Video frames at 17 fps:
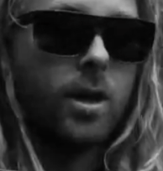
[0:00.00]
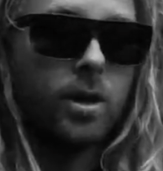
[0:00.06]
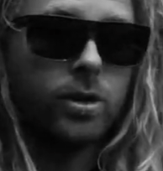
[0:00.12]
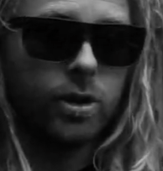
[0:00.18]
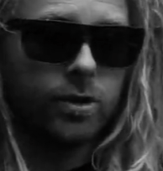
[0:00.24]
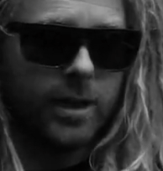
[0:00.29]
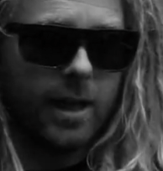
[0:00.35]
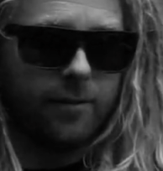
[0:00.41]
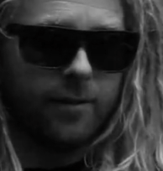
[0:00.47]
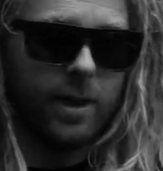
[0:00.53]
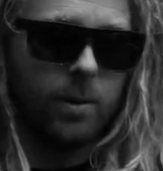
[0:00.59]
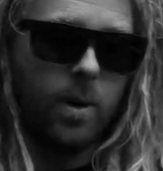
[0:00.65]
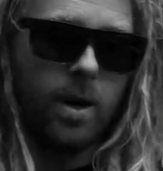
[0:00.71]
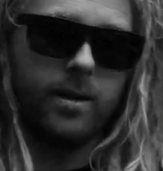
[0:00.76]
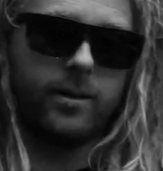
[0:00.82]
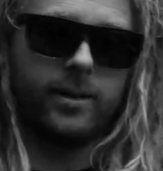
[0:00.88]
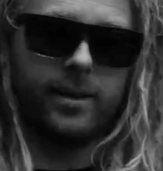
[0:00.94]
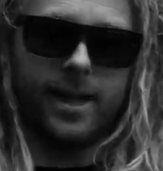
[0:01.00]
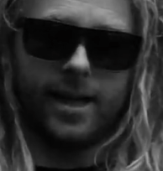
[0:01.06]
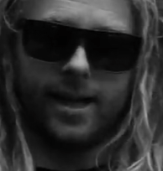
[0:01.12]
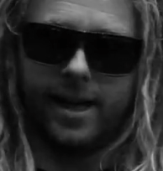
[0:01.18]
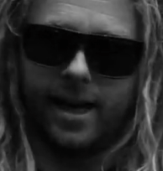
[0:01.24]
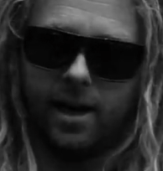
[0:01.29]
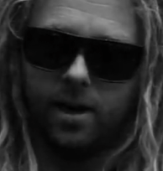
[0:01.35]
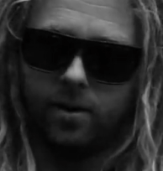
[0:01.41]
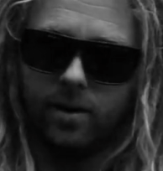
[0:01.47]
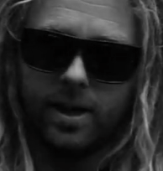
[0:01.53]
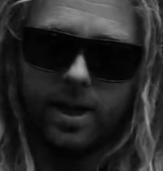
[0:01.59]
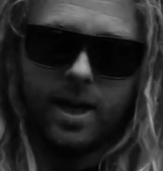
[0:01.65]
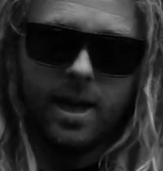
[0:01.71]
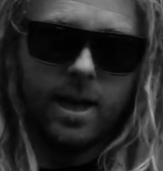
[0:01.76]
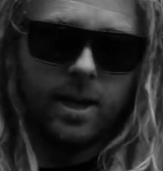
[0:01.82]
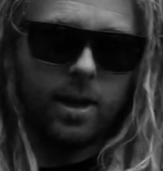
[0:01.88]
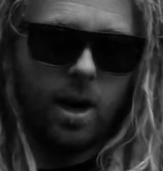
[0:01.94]
So definitely worth checking out.
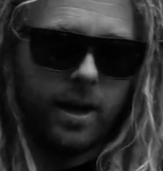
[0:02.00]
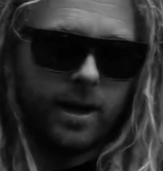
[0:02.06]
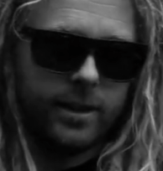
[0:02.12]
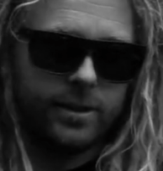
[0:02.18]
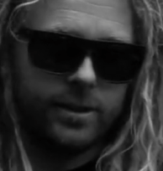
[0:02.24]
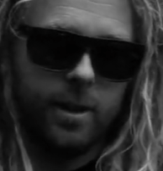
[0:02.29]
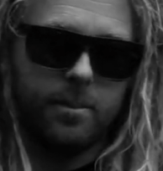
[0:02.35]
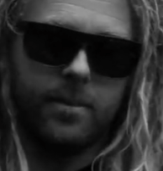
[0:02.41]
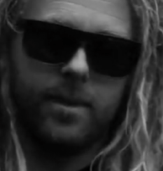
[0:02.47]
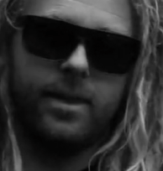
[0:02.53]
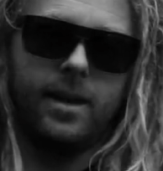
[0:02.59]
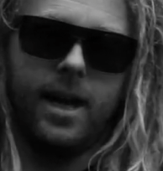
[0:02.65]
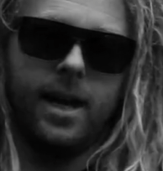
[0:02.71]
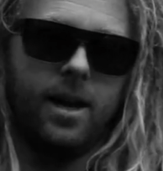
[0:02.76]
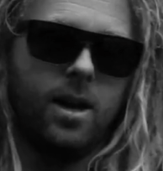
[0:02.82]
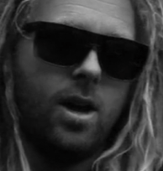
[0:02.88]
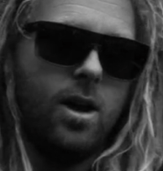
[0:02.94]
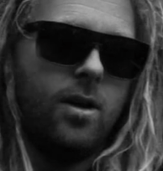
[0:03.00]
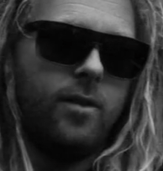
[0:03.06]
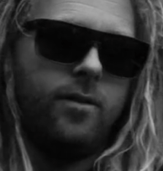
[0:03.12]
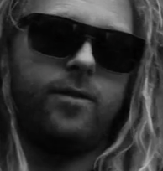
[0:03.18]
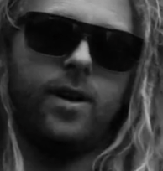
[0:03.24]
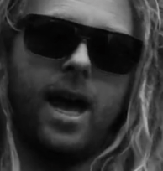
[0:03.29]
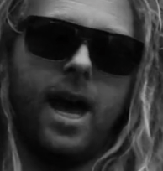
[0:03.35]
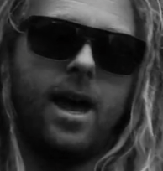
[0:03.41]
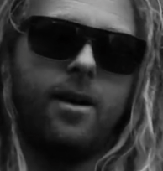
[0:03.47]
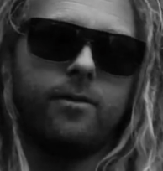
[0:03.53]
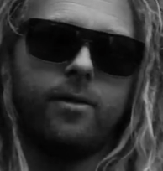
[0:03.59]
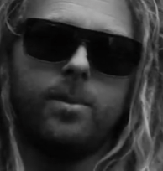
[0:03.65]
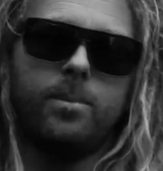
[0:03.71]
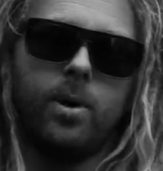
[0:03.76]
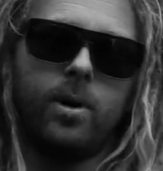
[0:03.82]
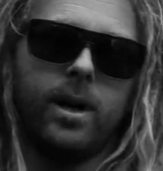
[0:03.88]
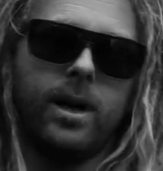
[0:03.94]
Kind of something for
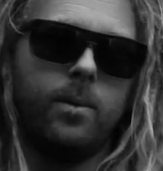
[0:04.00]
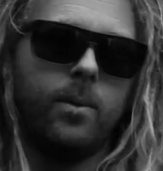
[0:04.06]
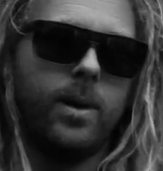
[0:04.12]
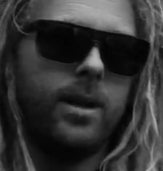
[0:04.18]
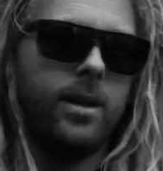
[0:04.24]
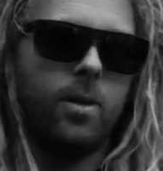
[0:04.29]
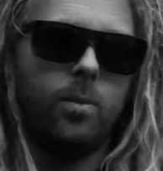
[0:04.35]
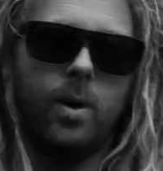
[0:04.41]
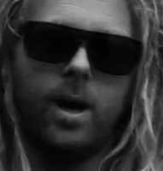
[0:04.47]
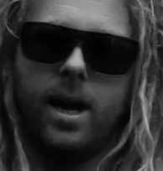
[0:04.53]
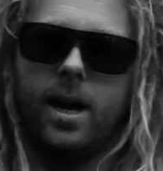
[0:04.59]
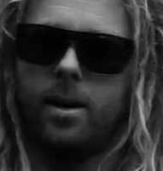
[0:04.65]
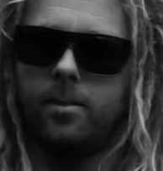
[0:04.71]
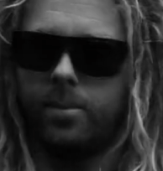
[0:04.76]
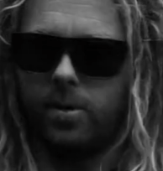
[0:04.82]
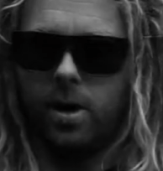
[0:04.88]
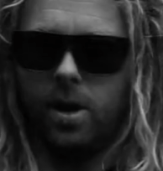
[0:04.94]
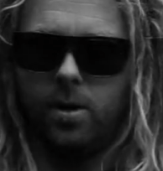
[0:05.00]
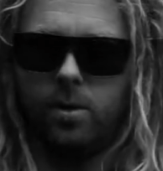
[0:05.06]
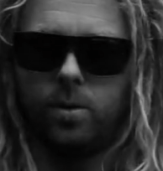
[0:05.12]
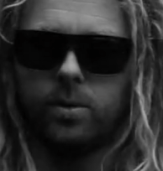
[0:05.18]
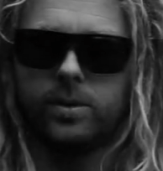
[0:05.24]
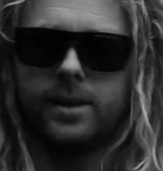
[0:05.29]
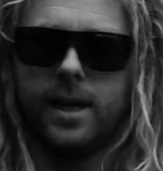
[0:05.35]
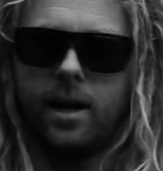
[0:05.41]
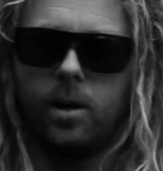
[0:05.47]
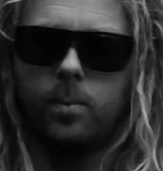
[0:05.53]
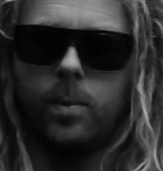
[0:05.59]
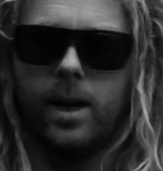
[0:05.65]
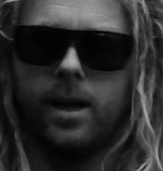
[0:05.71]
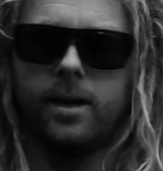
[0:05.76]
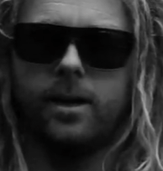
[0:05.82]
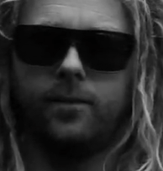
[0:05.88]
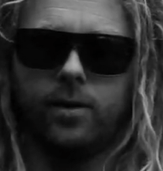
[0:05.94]
everybody, whether you're wing, prone or
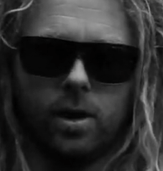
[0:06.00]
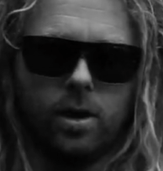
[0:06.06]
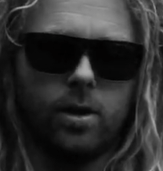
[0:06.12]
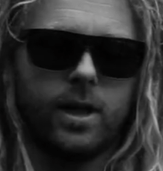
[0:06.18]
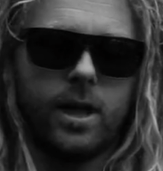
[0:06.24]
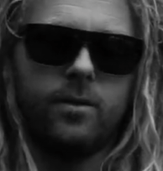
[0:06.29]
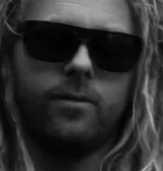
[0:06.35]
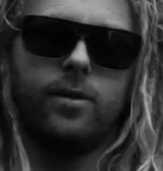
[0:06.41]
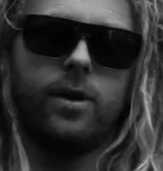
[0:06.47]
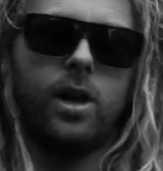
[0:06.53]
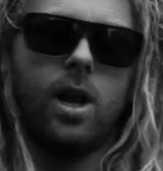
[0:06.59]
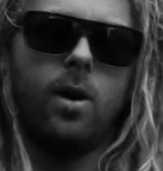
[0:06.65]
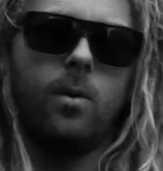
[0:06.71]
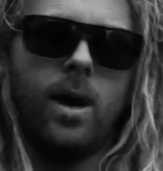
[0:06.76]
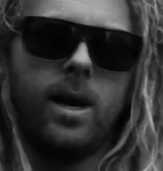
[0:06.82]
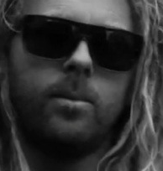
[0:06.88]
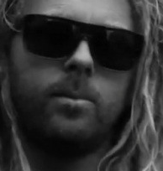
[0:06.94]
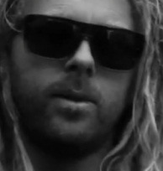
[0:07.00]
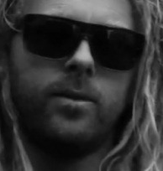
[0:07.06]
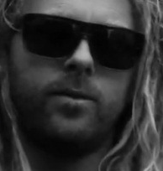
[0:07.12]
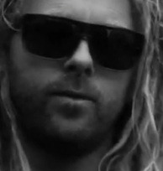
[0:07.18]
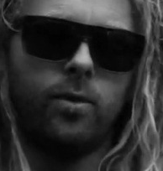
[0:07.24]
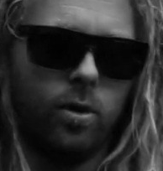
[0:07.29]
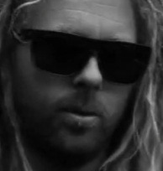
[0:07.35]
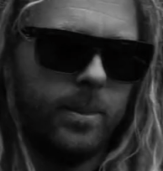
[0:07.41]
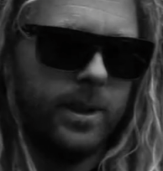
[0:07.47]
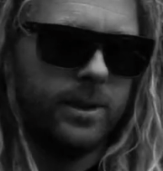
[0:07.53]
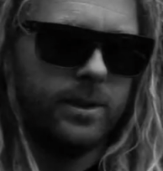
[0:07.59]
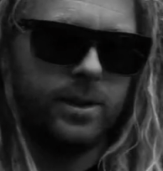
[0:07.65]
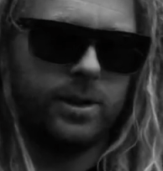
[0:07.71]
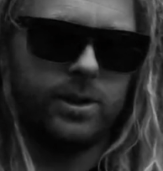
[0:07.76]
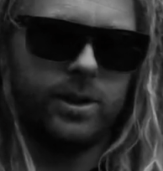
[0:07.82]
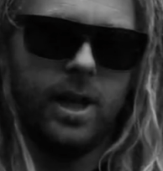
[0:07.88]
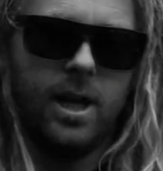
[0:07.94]
downwind. If you're looking for low-end
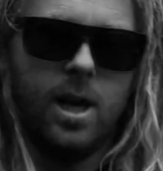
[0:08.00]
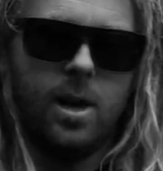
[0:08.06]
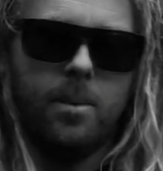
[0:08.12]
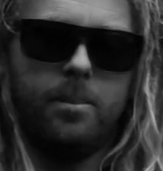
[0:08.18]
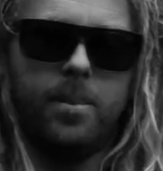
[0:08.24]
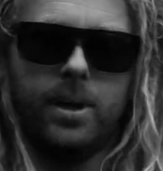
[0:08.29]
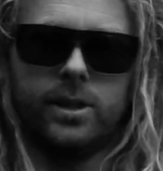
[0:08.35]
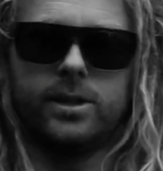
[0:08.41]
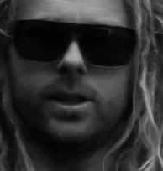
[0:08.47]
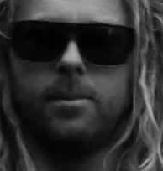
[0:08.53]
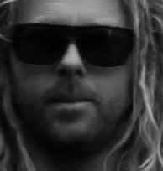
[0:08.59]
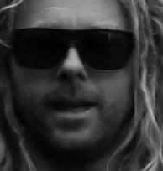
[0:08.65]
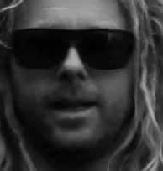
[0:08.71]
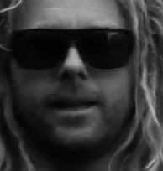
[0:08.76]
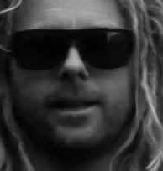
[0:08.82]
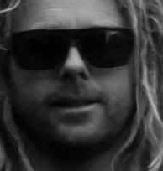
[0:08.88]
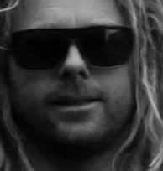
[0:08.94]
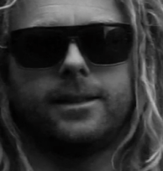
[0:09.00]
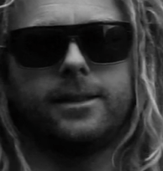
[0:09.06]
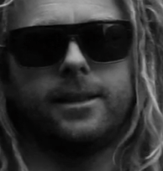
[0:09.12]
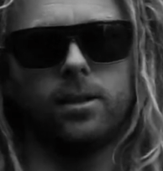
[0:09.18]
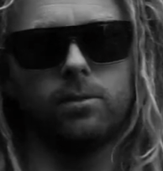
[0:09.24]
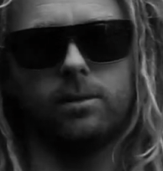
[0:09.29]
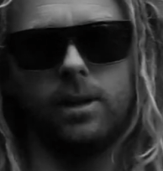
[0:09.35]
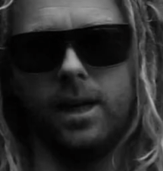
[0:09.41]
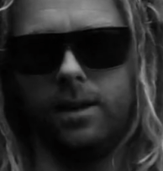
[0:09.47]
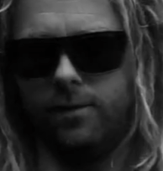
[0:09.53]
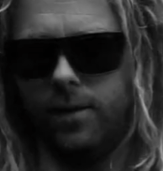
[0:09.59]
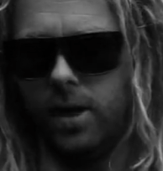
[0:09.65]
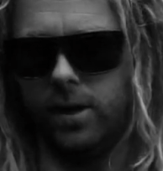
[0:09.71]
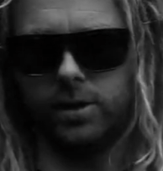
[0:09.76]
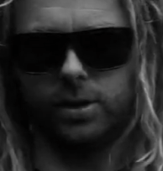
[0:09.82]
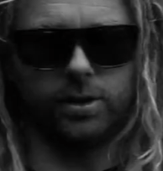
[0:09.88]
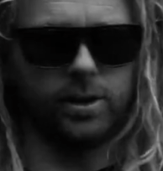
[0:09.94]
performance, but something that's still really
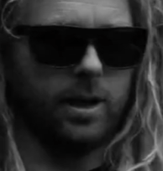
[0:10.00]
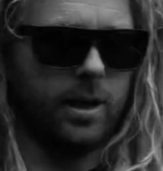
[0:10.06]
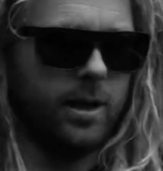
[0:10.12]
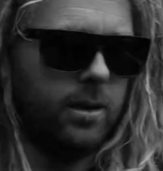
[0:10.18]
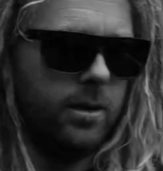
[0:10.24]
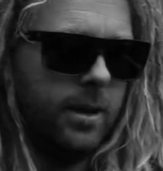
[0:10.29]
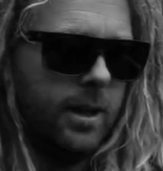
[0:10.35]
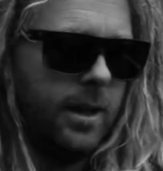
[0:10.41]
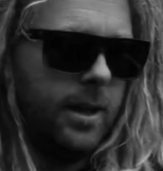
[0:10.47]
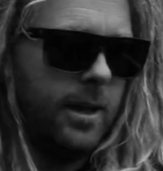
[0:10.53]
versatile,